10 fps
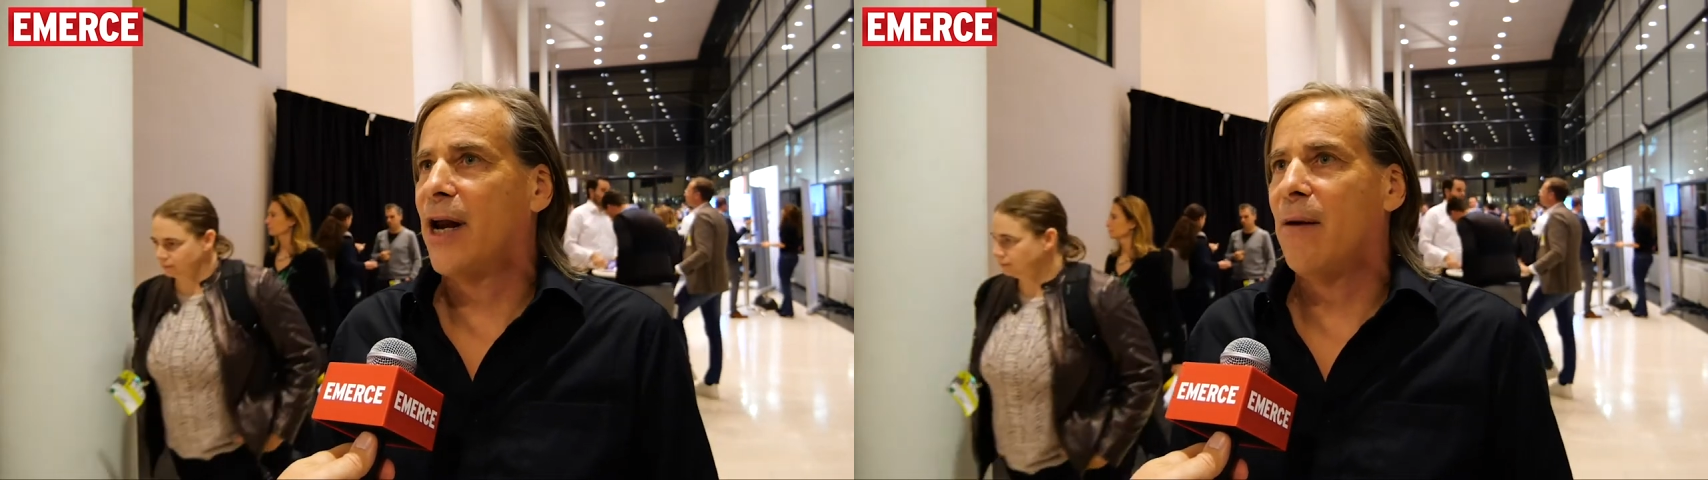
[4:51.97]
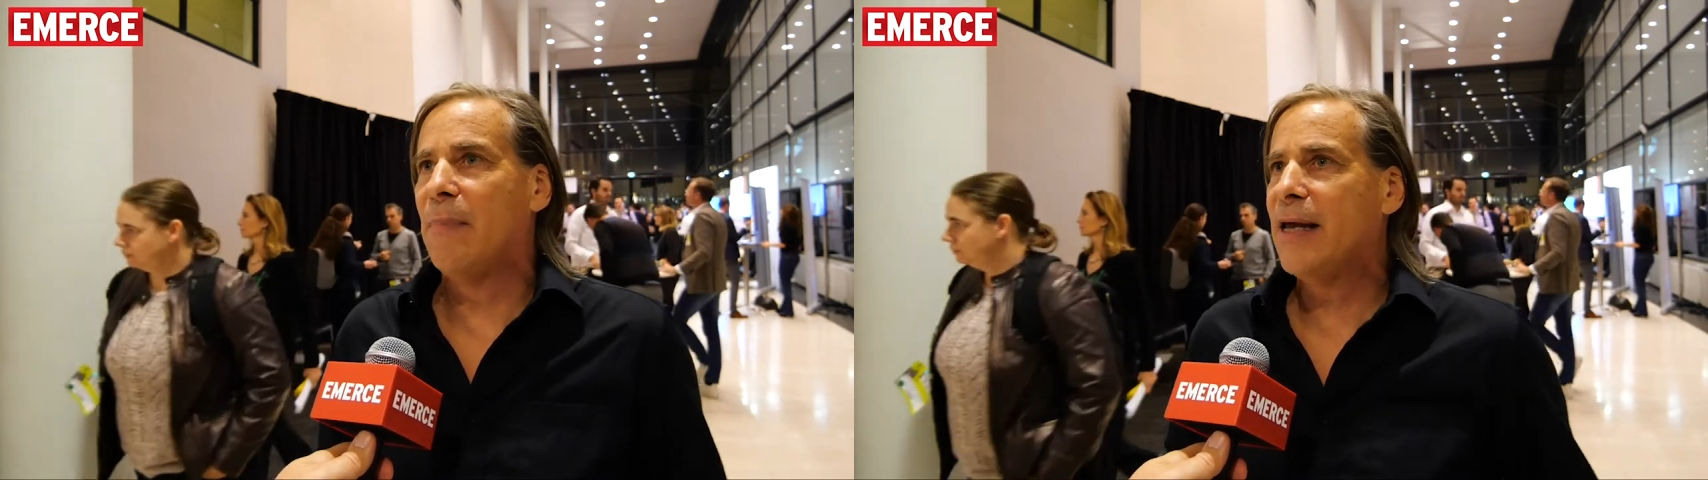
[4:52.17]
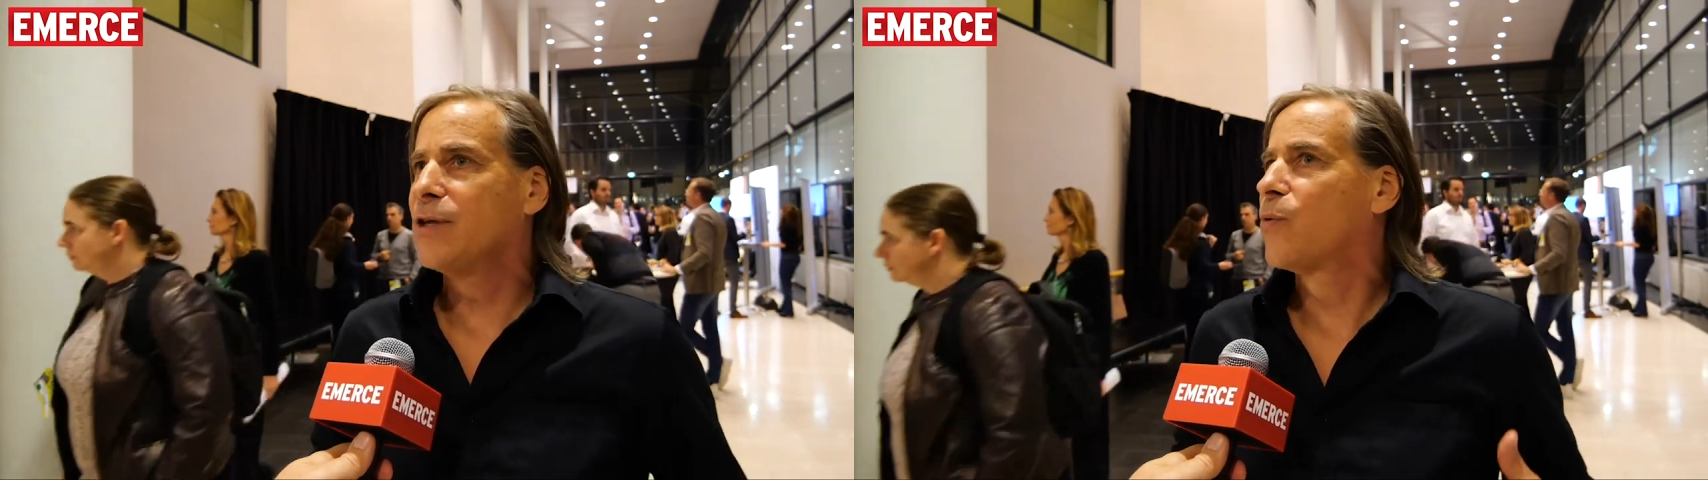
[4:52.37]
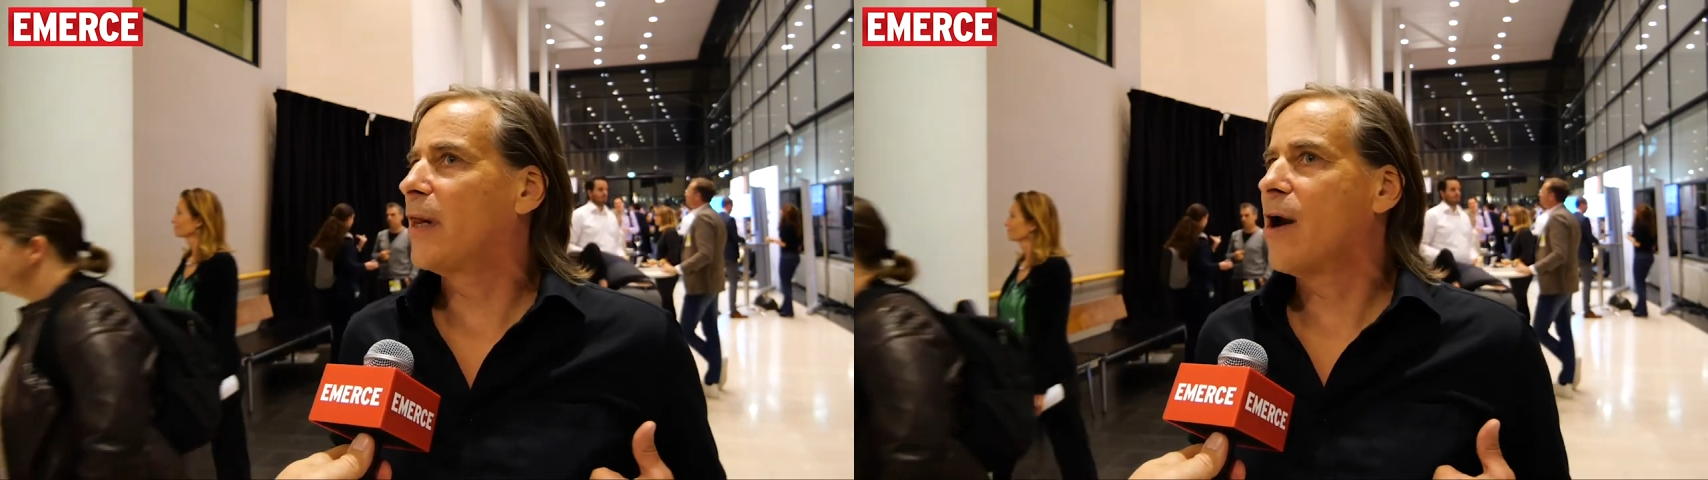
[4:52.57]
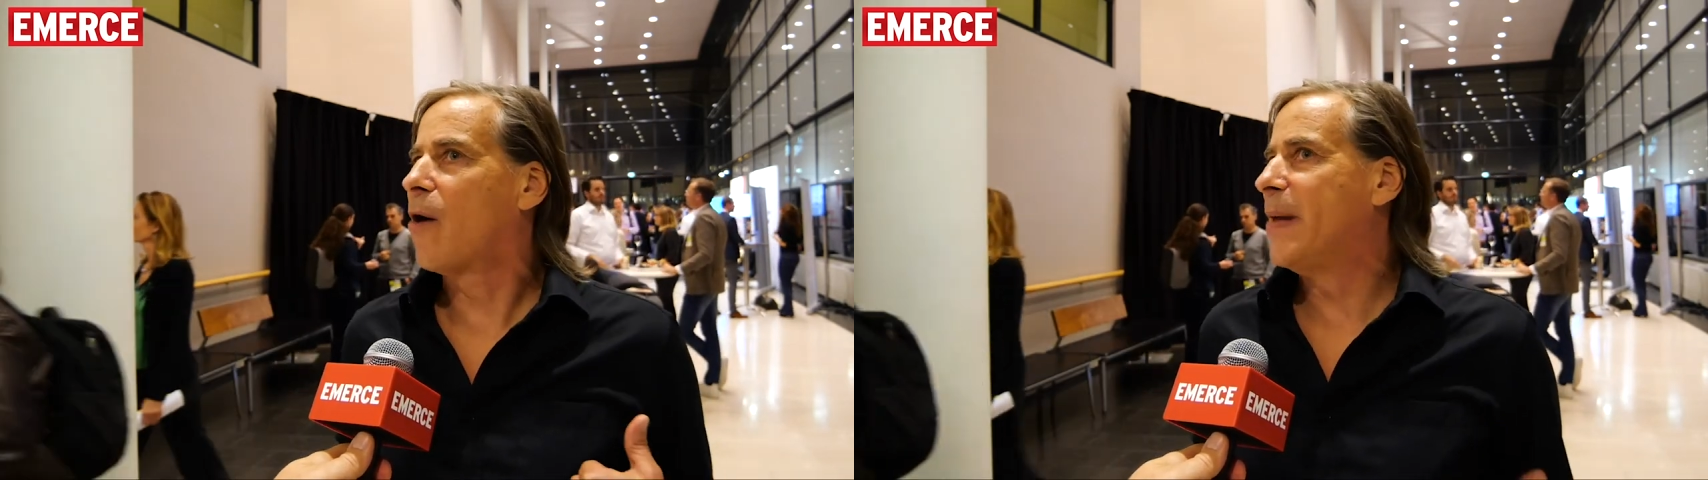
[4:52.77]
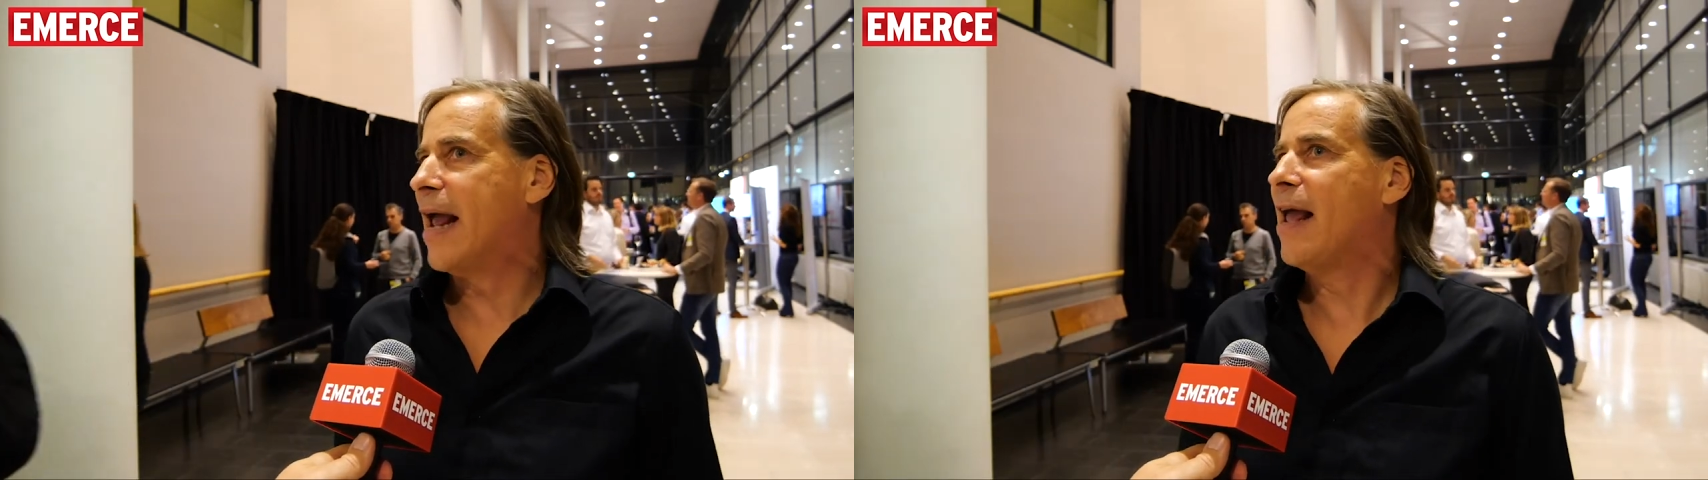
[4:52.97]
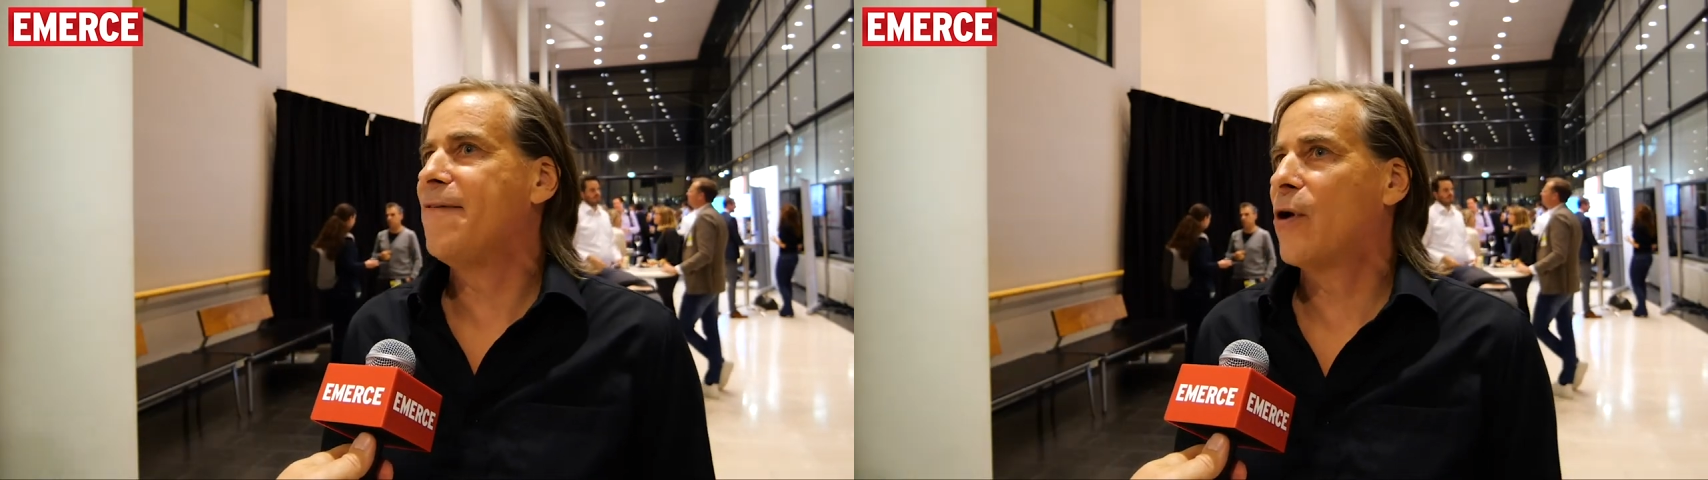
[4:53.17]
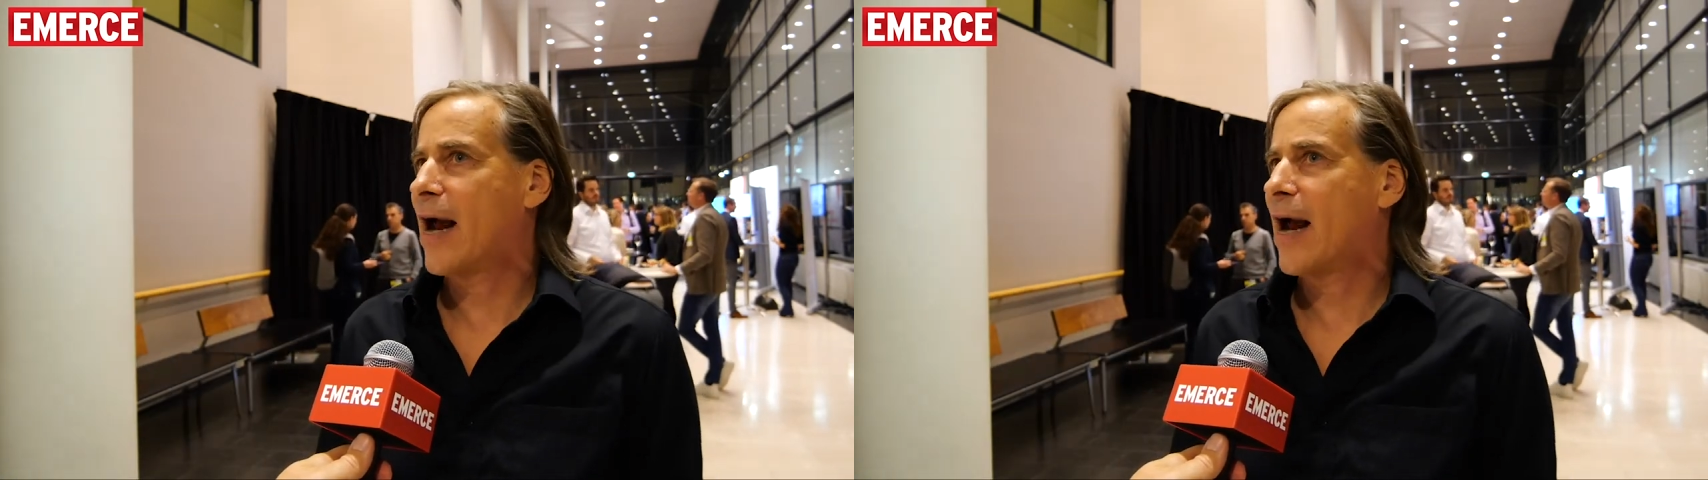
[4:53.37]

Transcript: and it means really our behavior